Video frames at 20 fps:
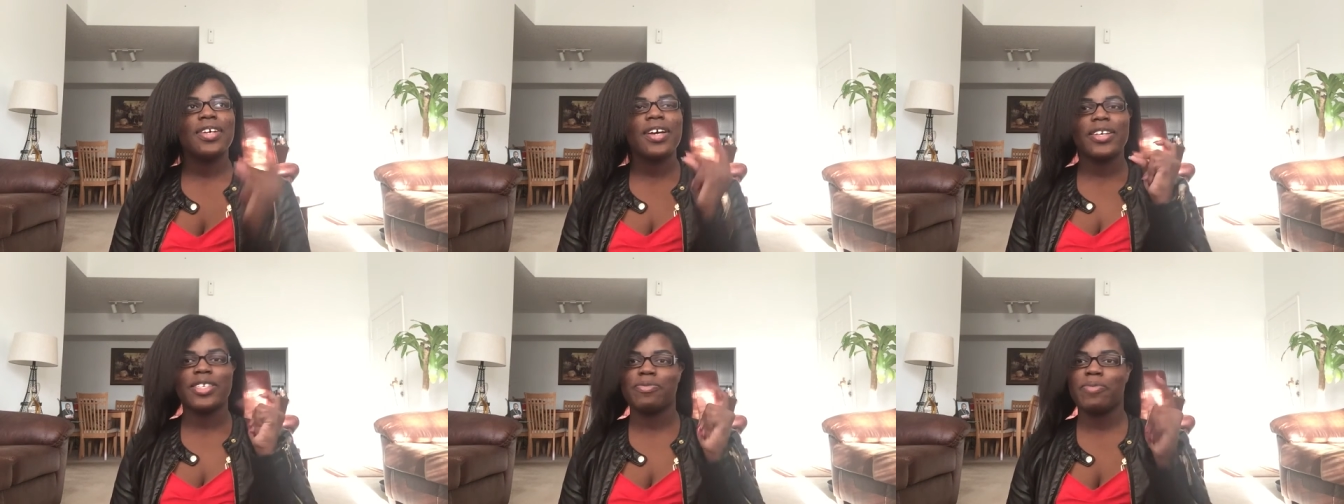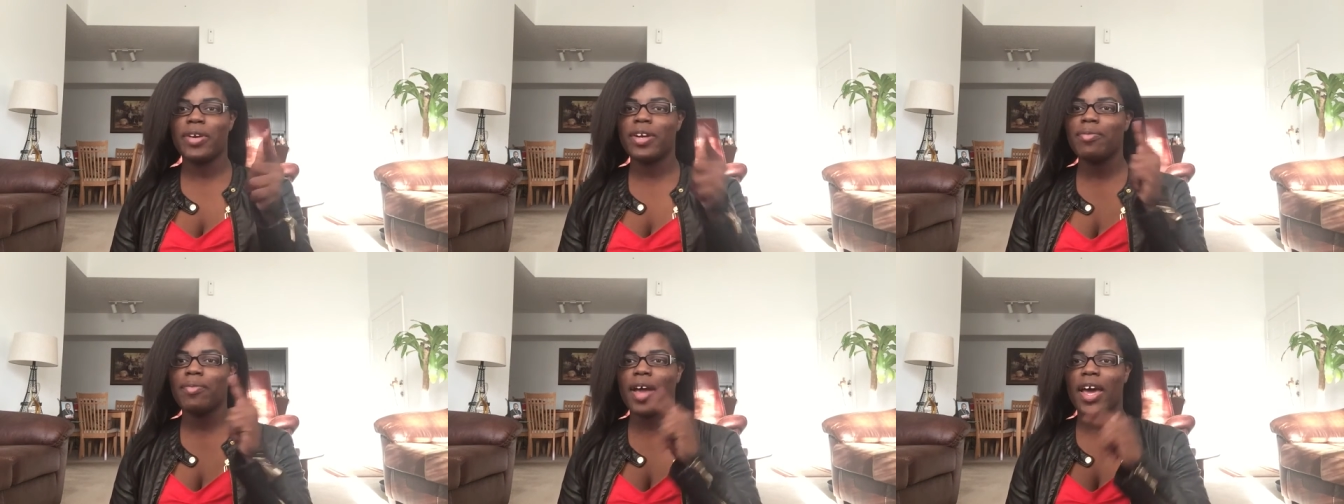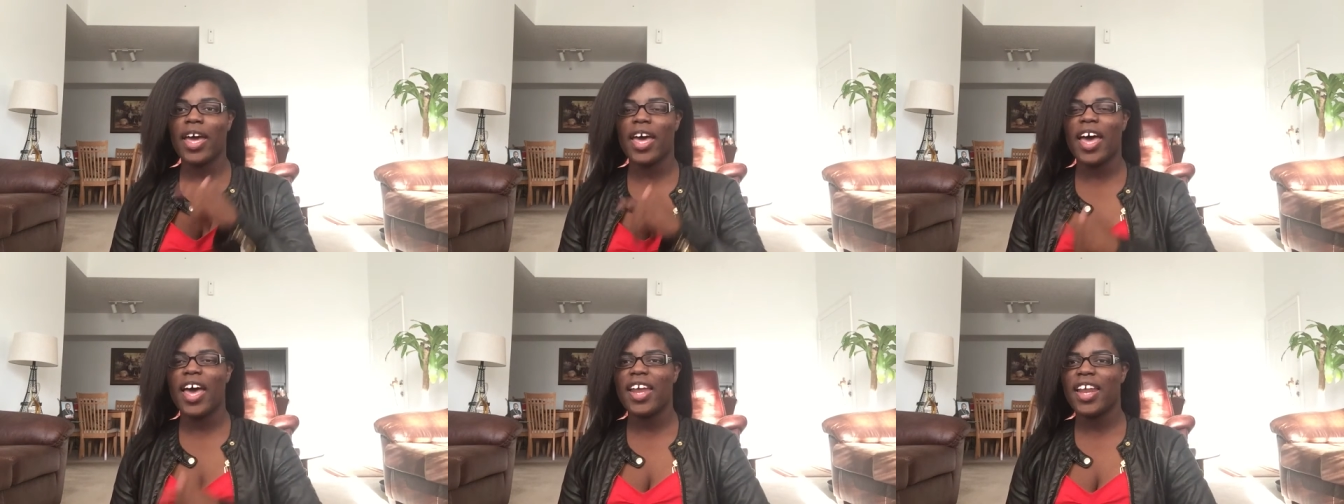has been in
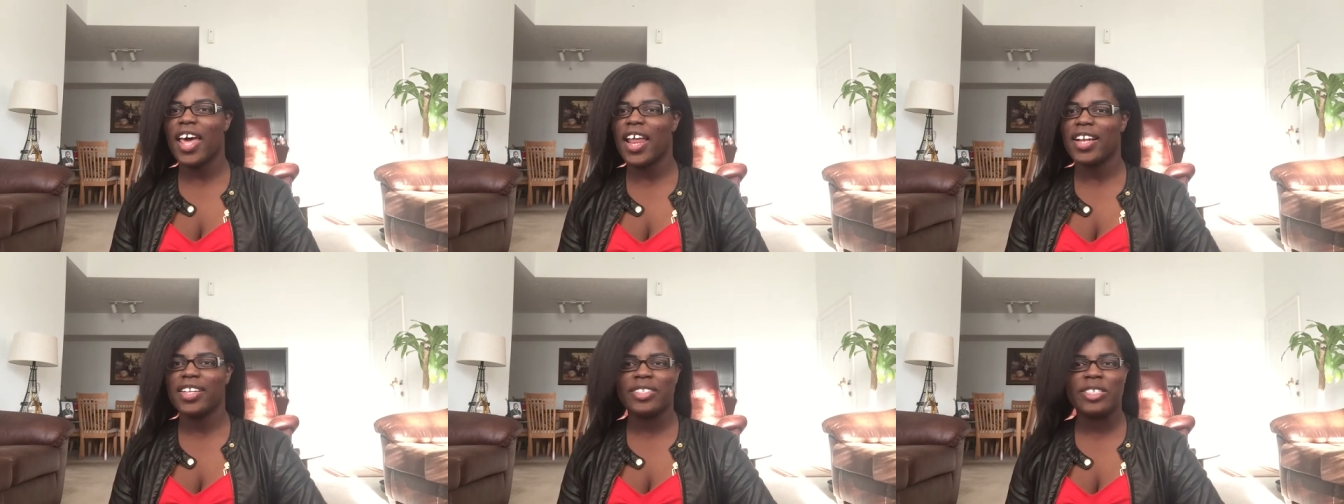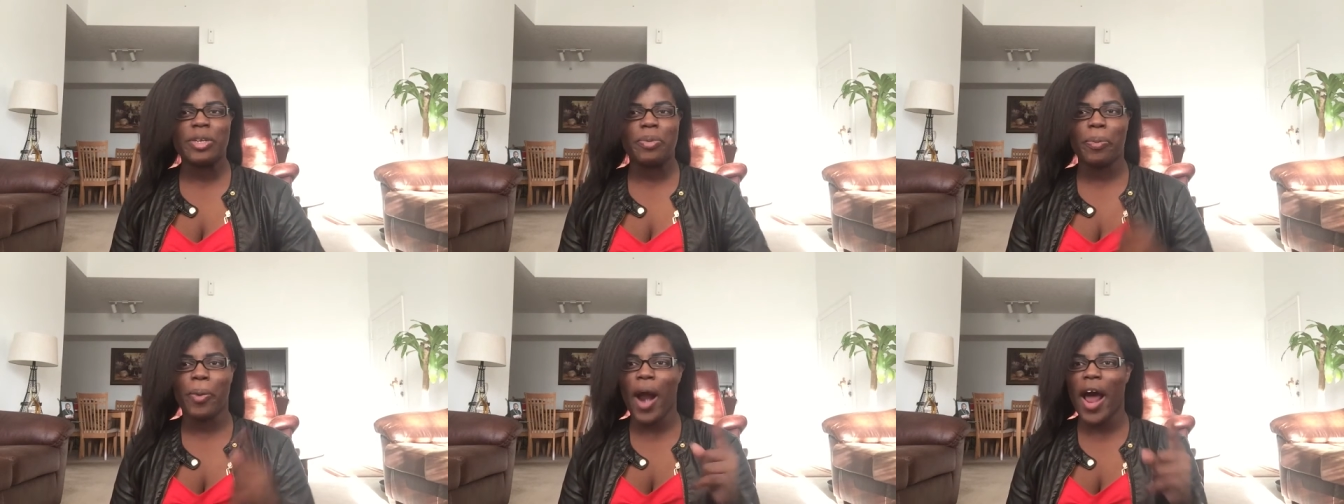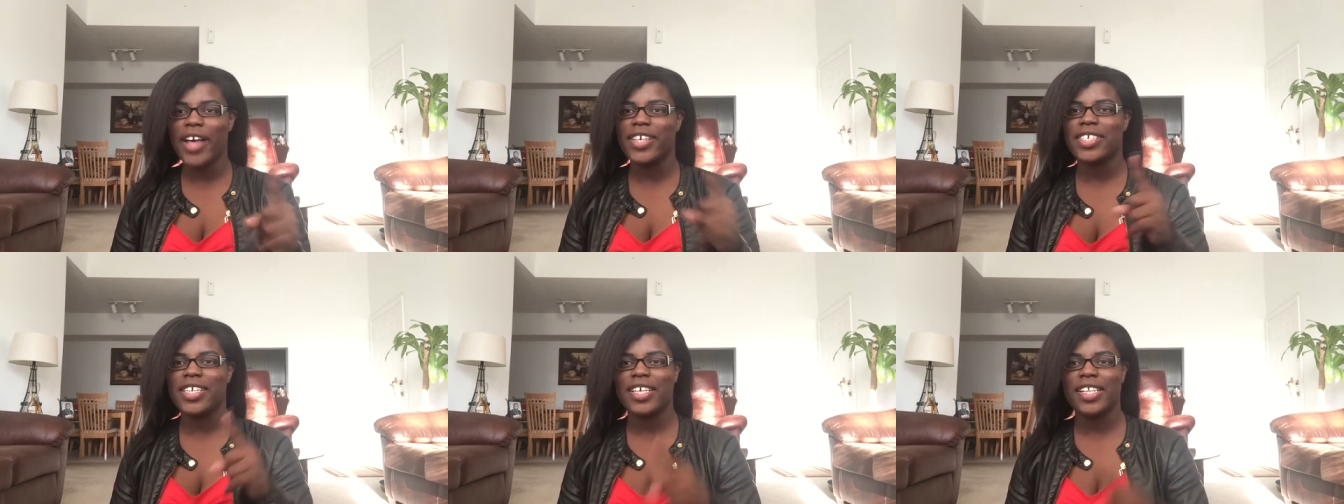my head, and
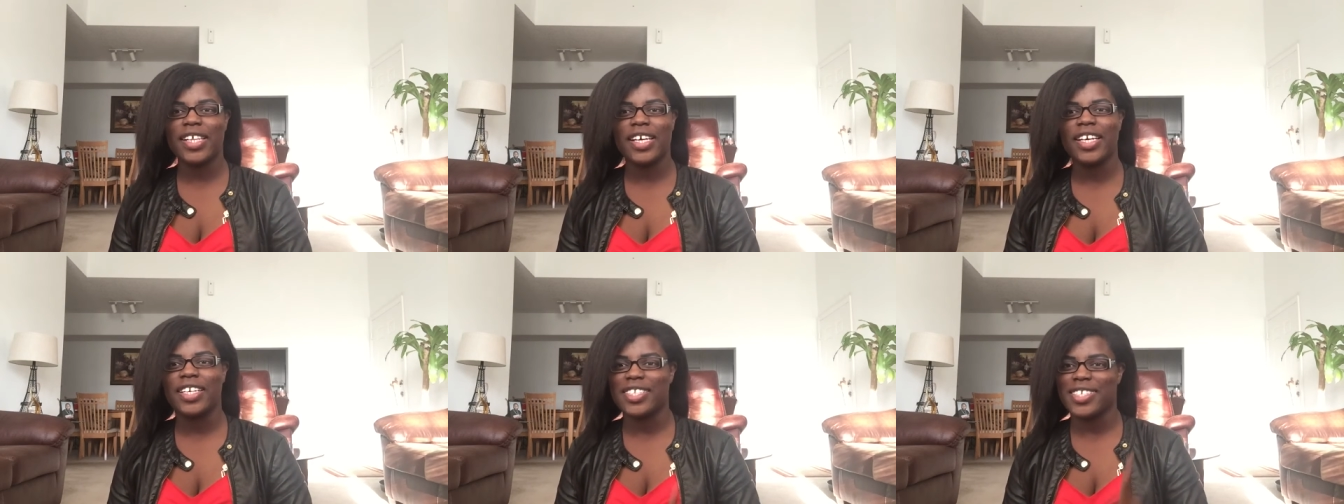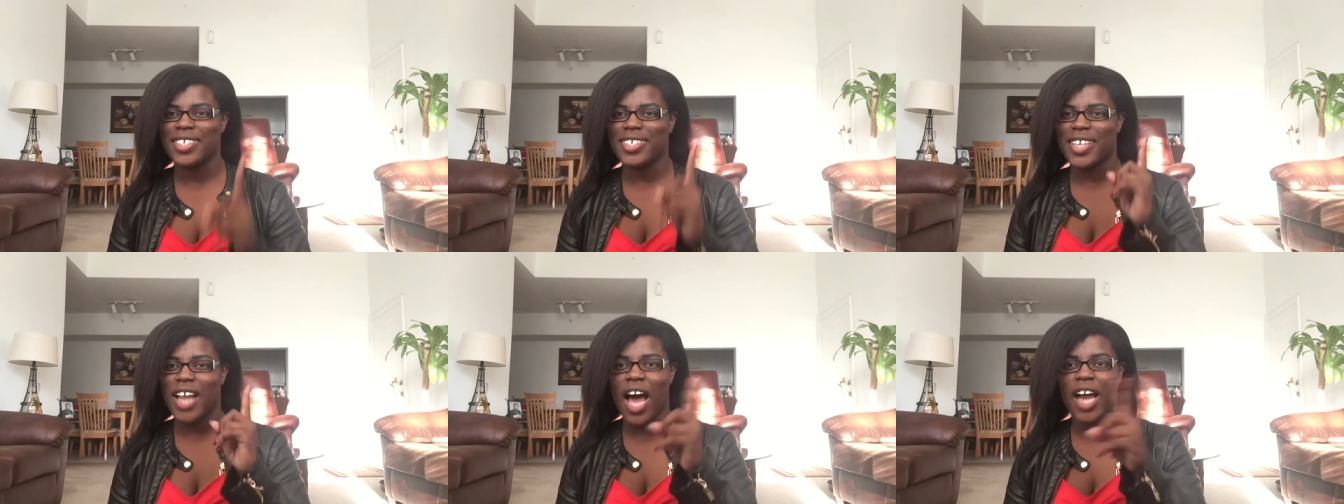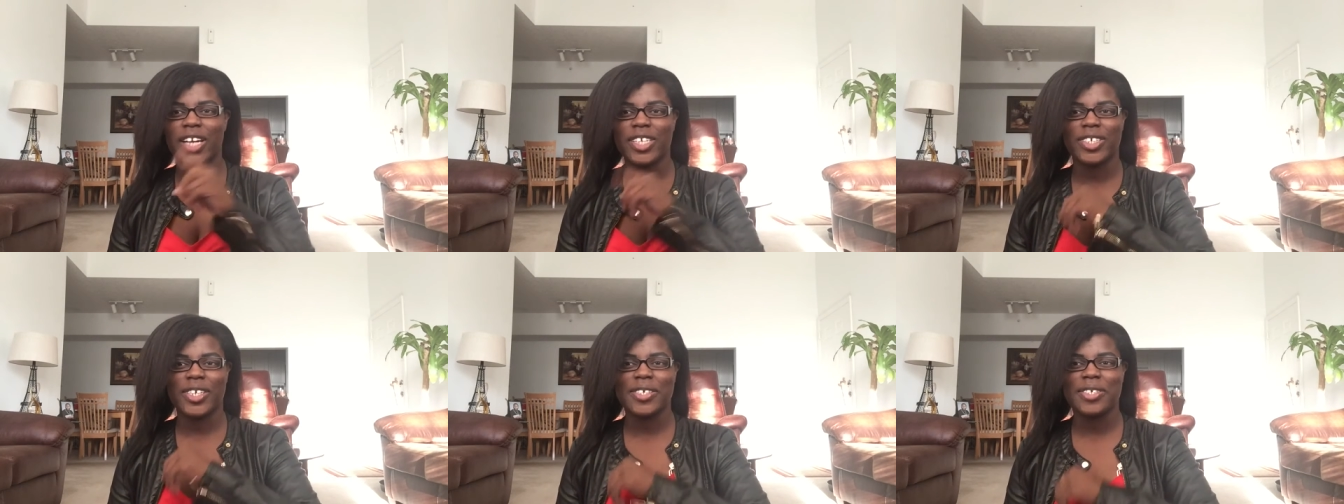surprisingly, it's
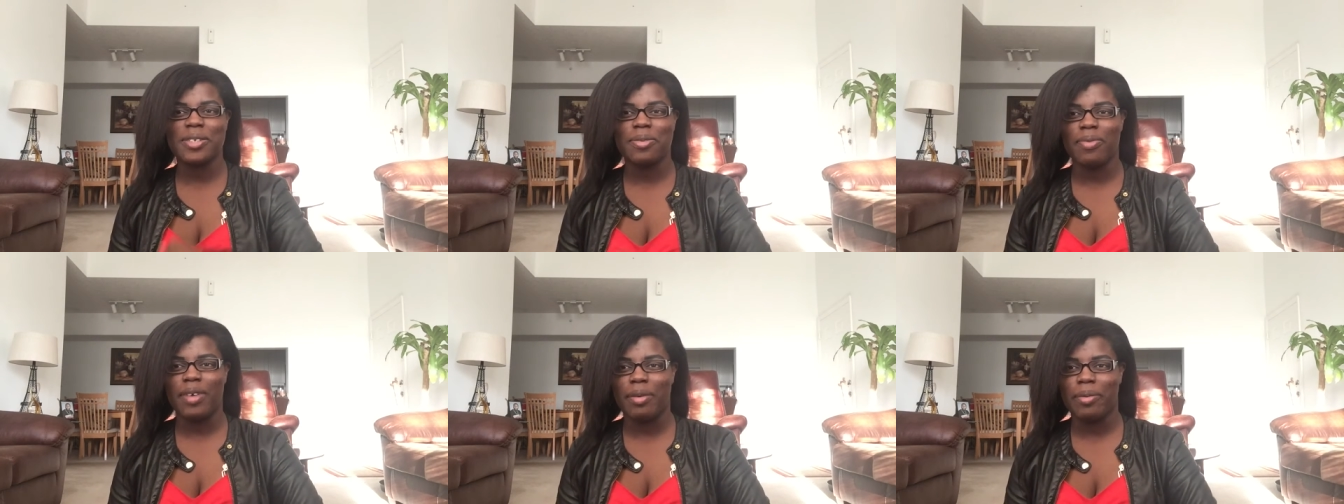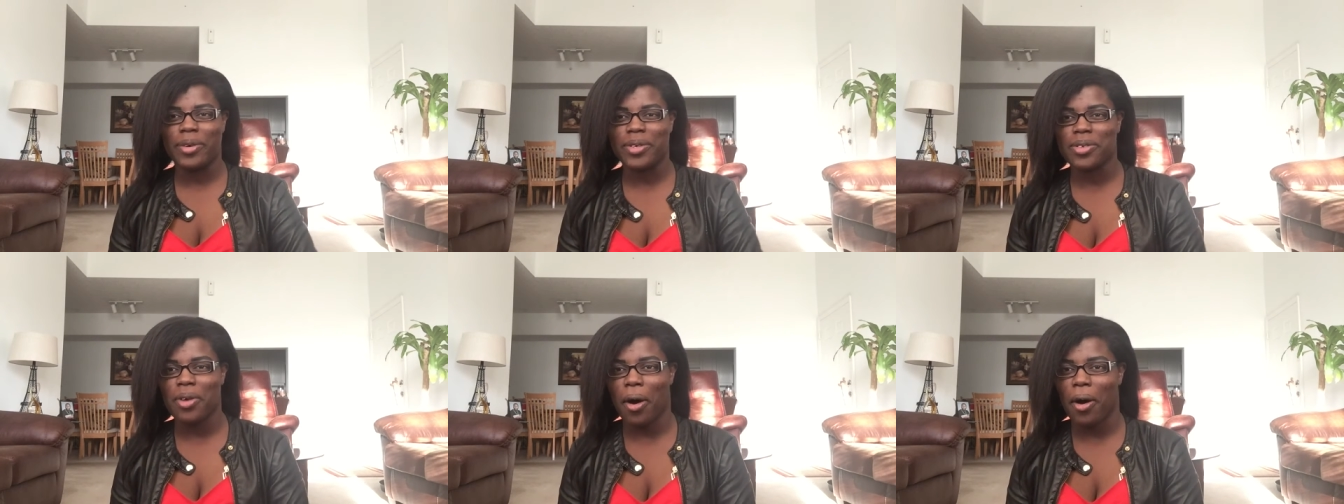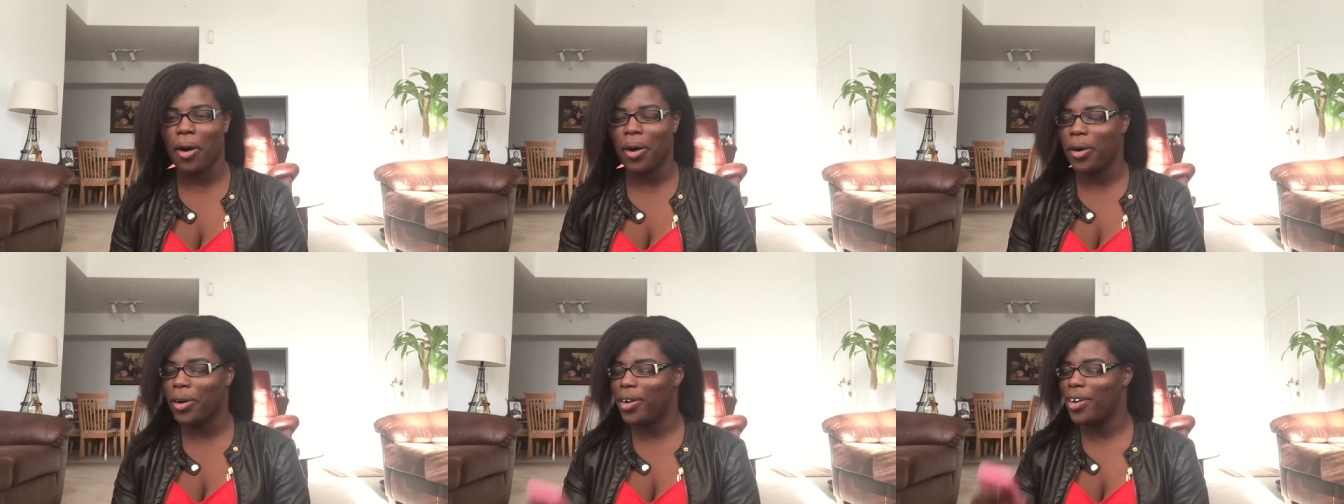not a Justin Bieber
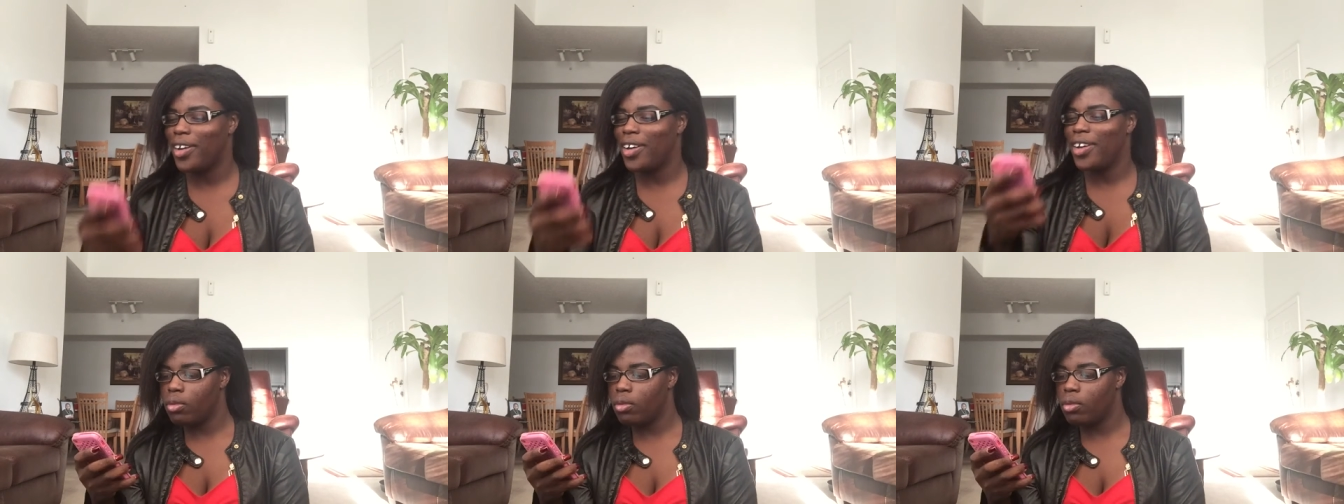song.